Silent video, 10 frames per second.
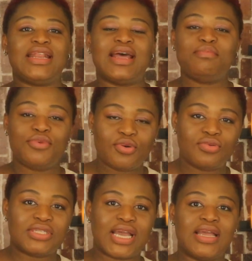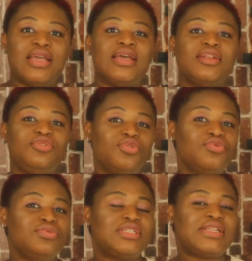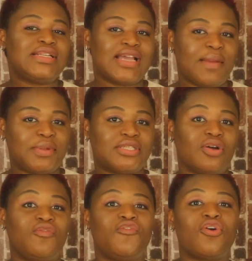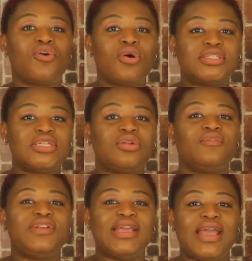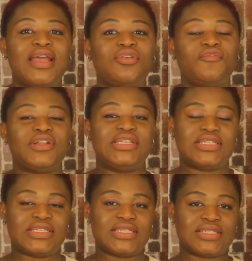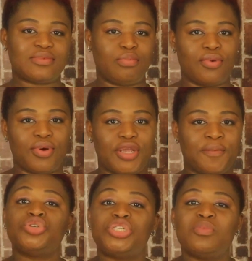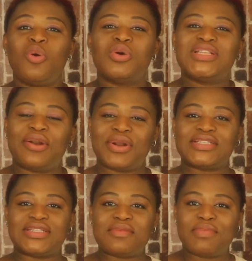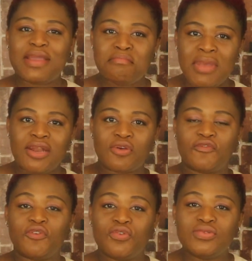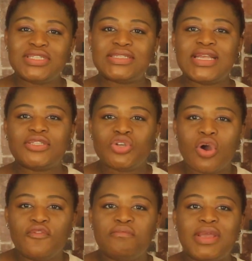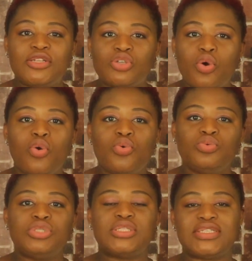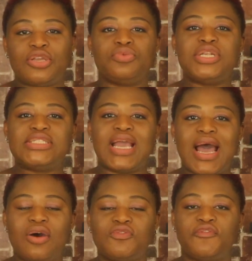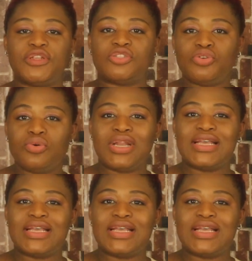in Abeokuta, the Ogun State capital, for cutting off the head of a deceased boy. Kushimo was arrested by men of Ogun State government-owned security outfit known